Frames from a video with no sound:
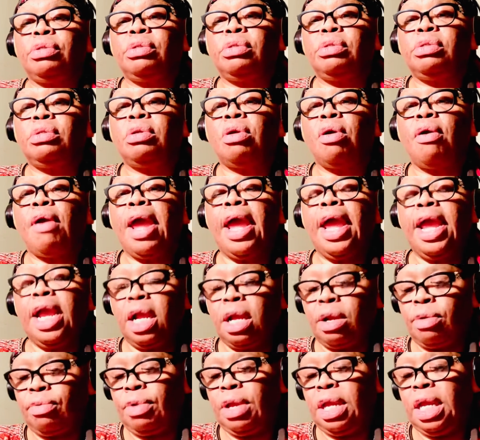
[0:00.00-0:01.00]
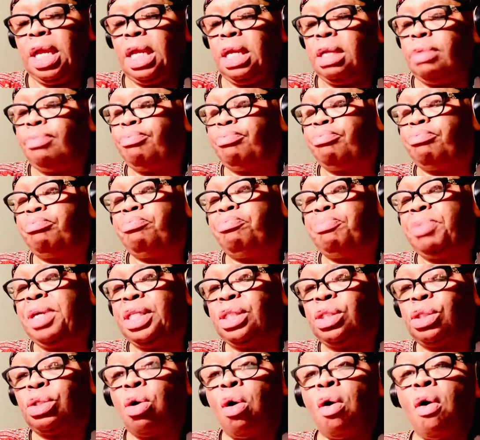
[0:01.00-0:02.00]
you're angry,
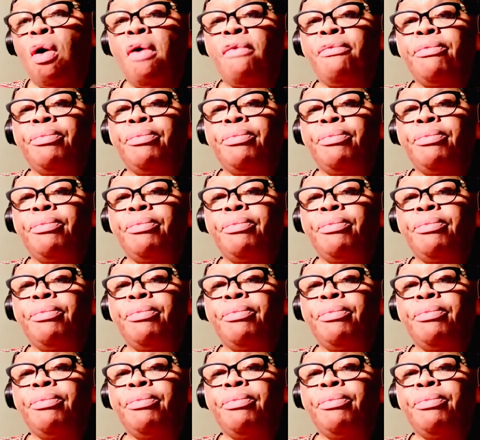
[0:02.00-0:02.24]
pissed off.